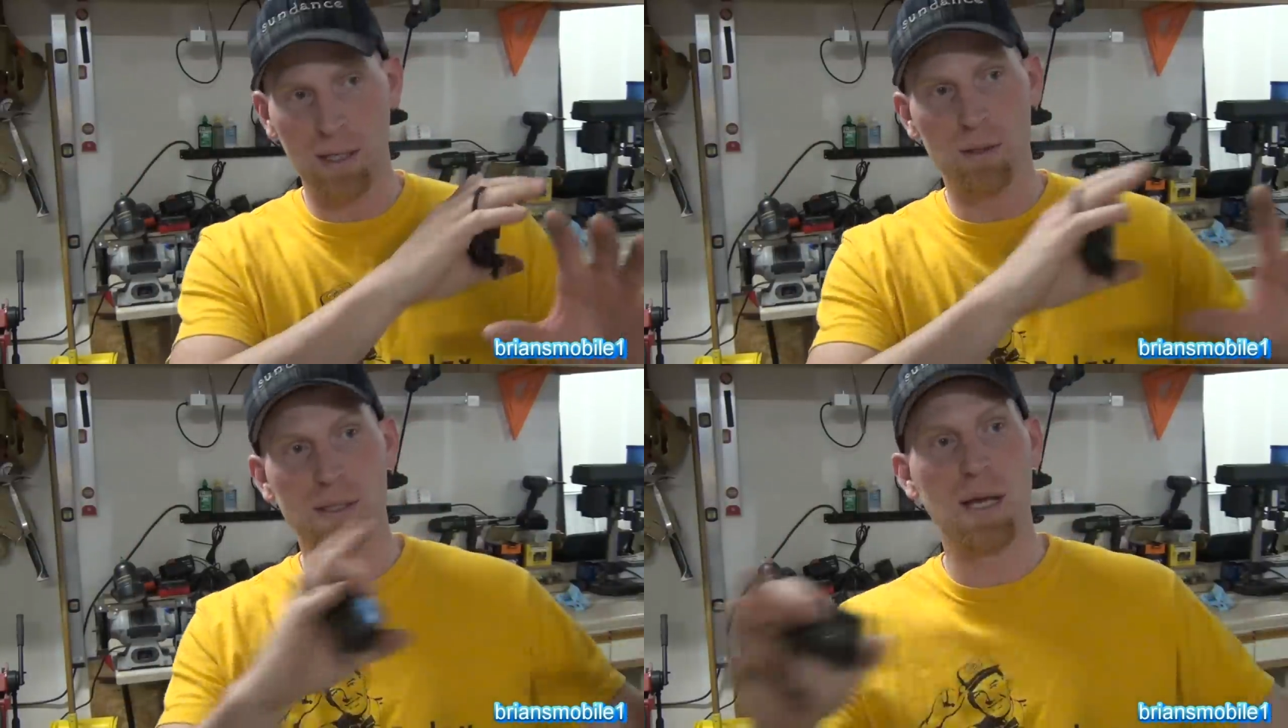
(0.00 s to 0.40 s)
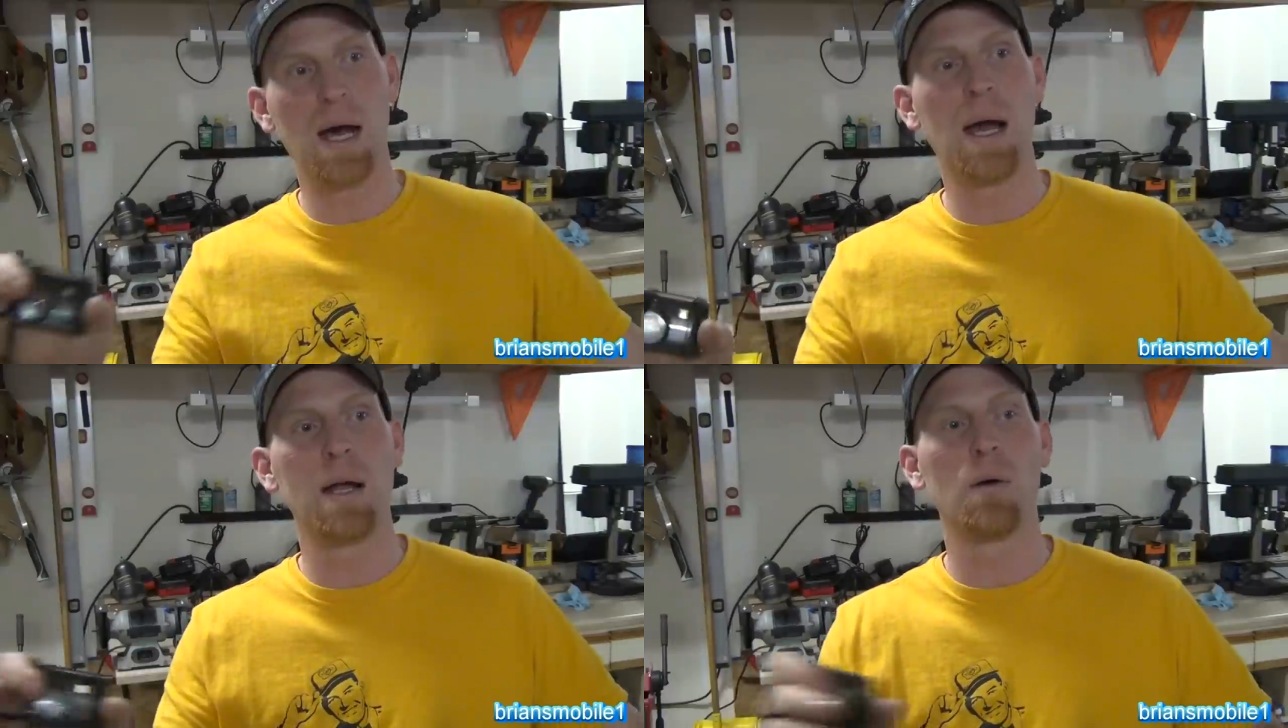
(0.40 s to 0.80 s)

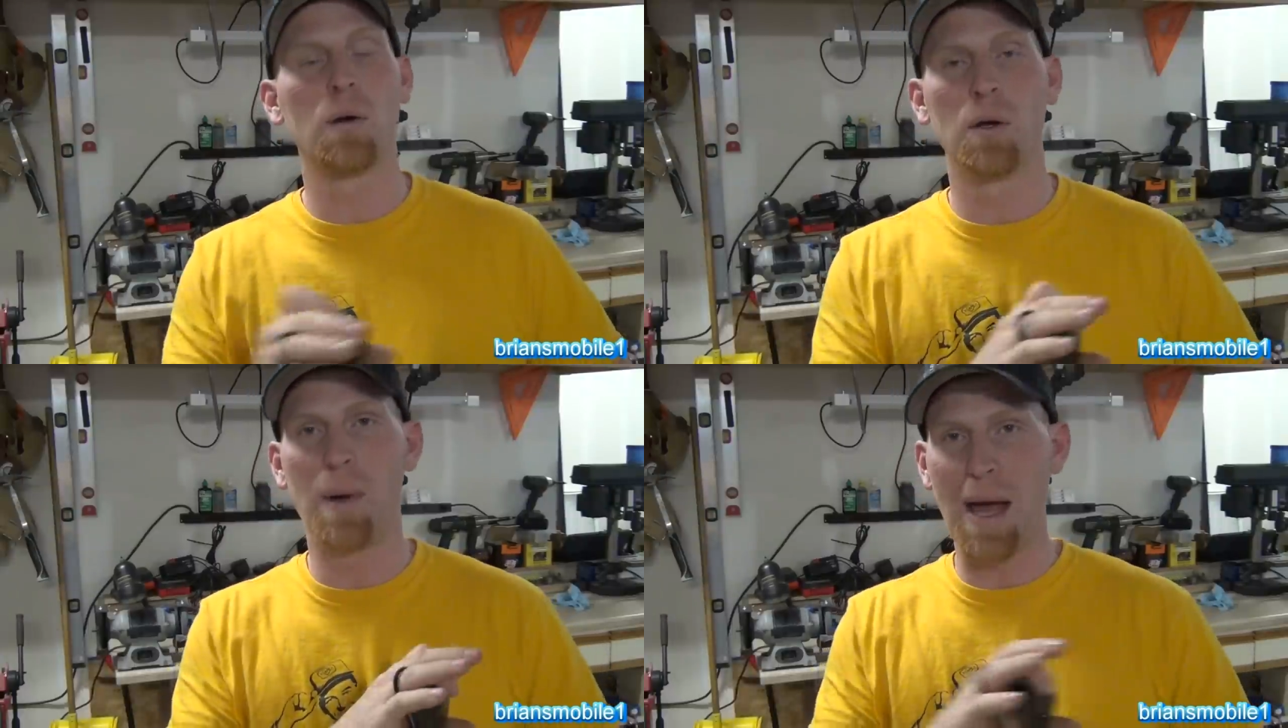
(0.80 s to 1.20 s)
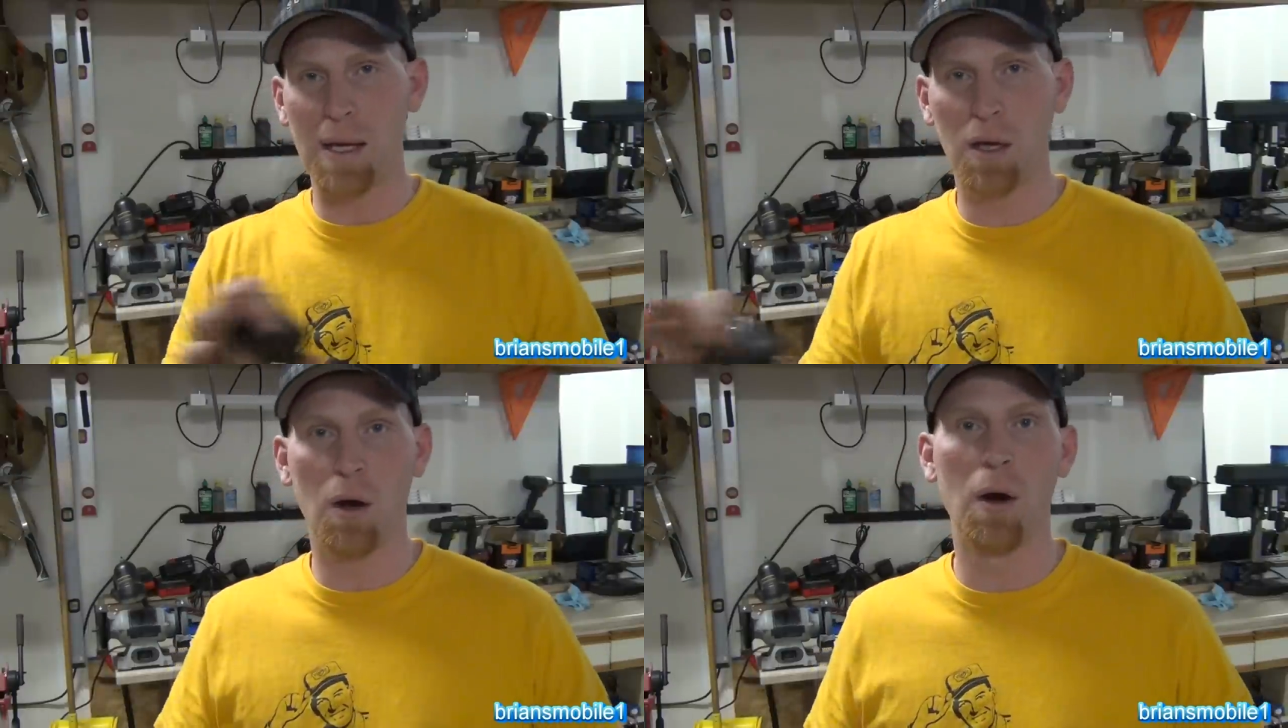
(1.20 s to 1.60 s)
hillside or your
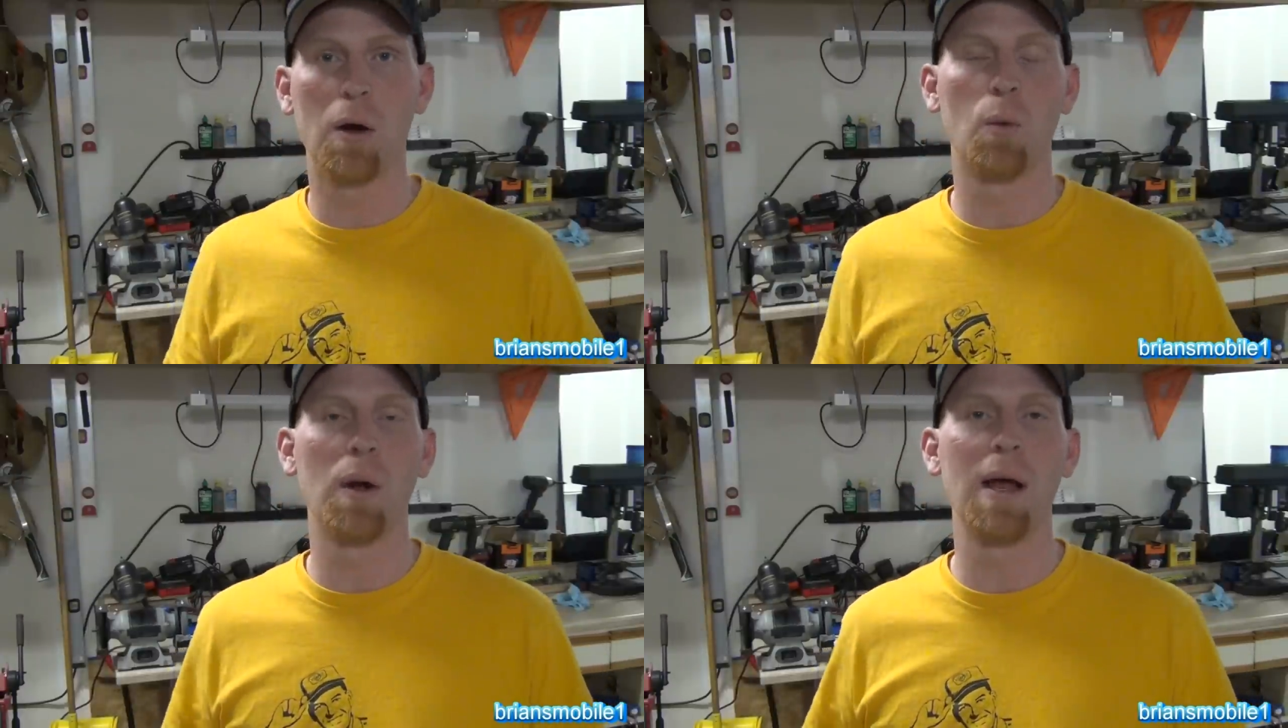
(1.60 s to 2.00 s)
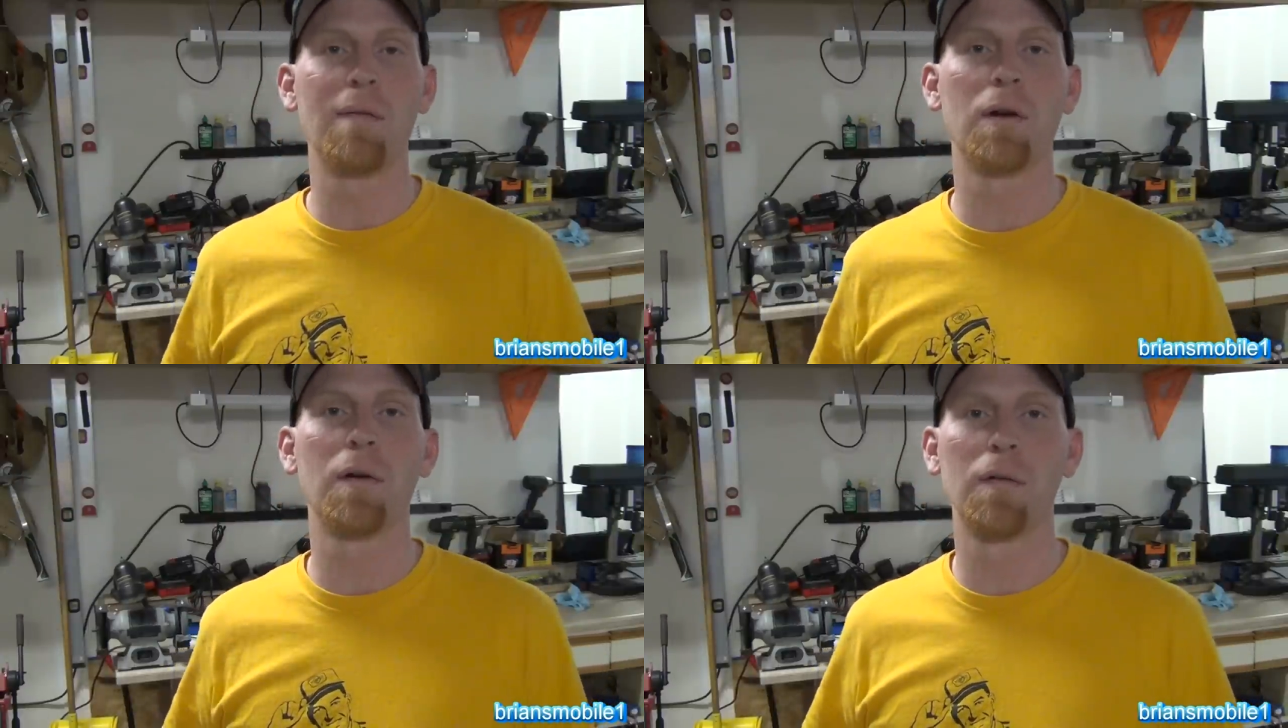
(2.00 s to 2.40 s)
backyard or
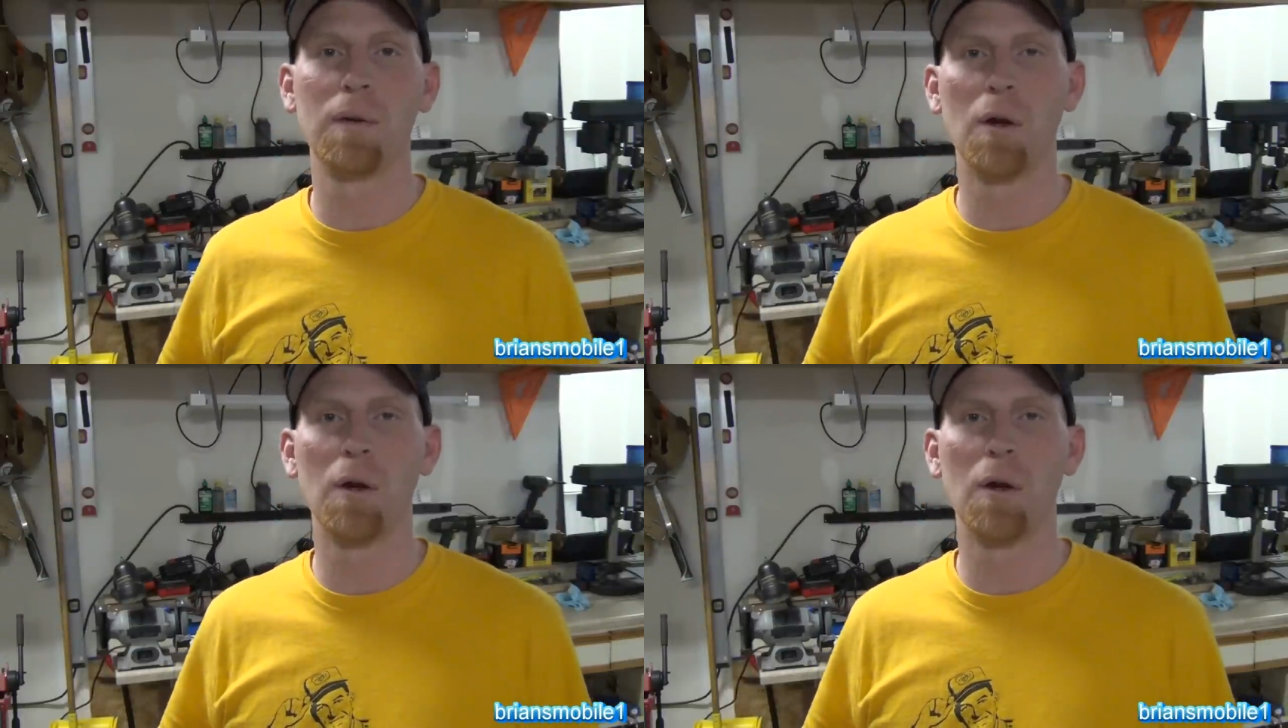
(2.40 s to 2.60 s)
whatever,